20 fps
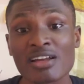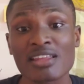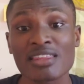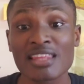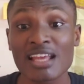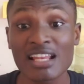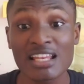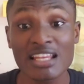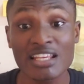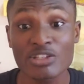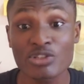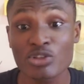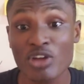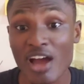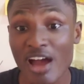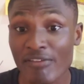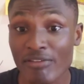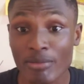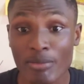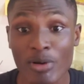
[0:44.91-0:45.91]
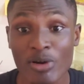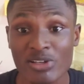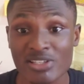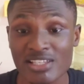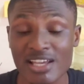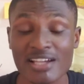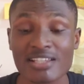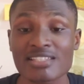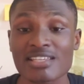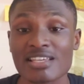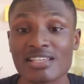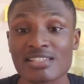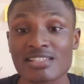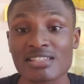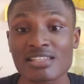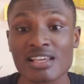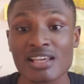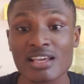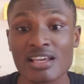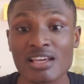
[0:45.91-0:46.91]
knowledge you have about success,